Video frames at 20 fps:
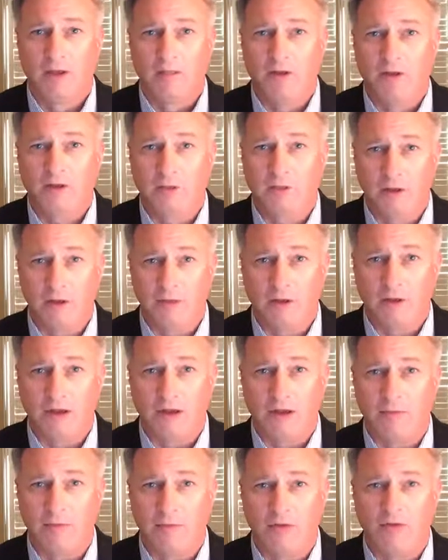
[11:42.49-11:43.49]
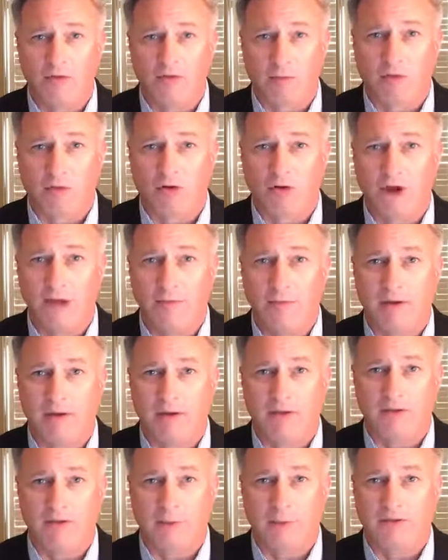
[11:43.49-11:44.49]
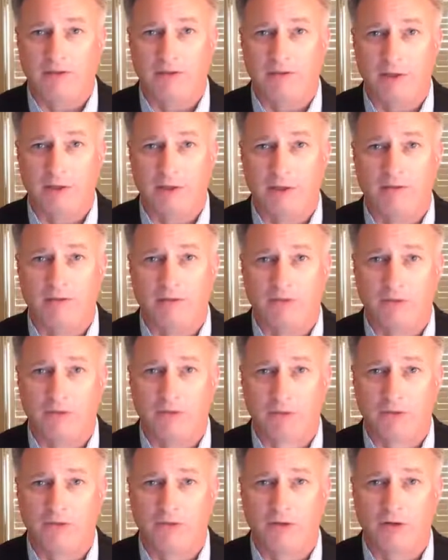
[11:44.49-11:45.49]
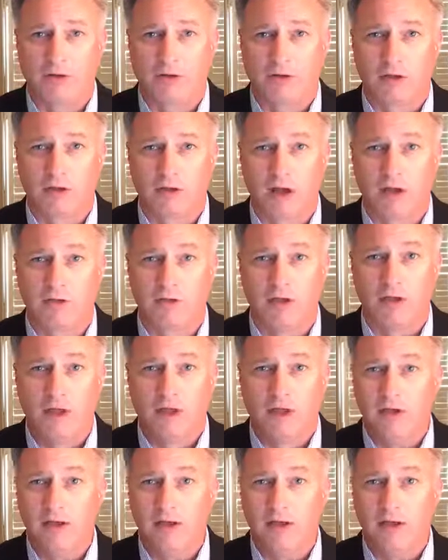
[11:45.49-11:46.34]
because we know that governments have the primary responsibility of enforcing their laws,